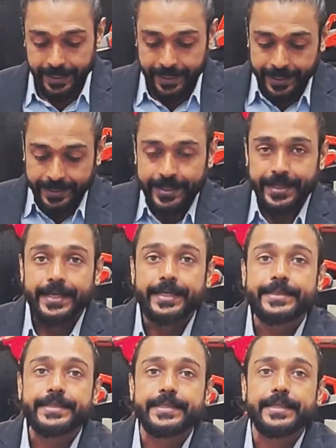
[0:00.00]
It
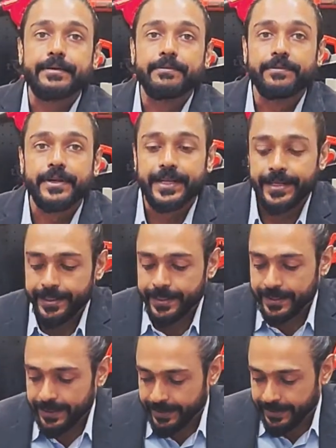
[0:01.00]
is a
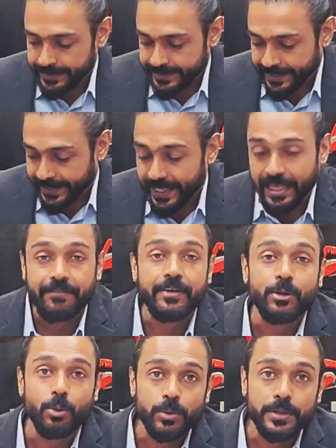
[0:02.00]
very heavy
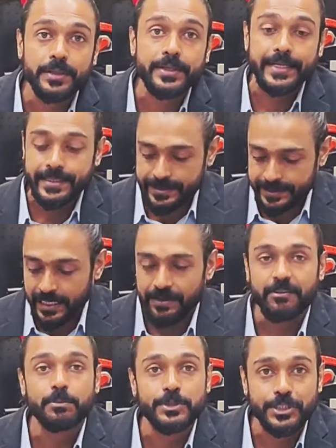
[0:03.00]
model, it's a
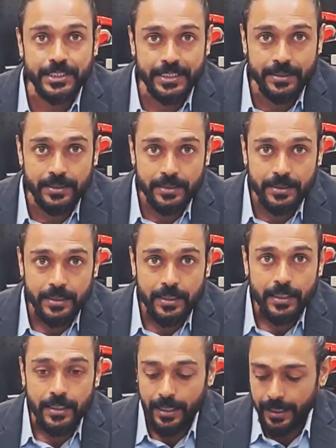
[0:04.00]
heavy machine,
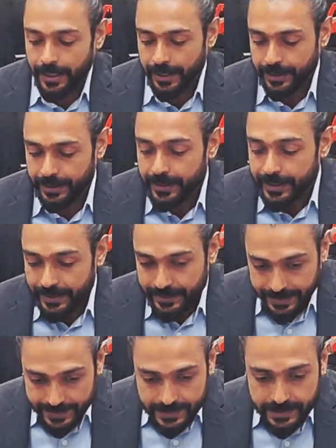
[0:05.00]
and
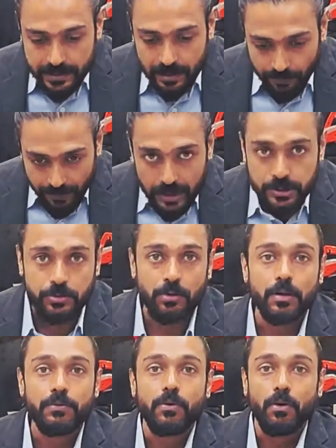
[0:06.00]
this will
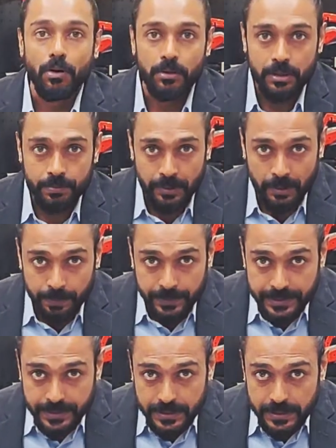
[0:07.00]
solve all the
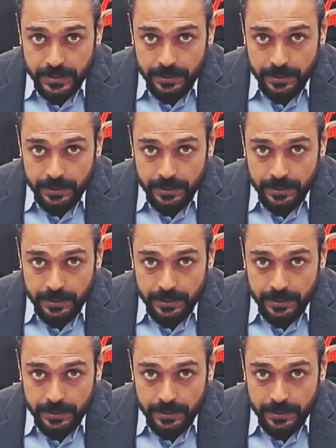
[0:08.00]
purpose.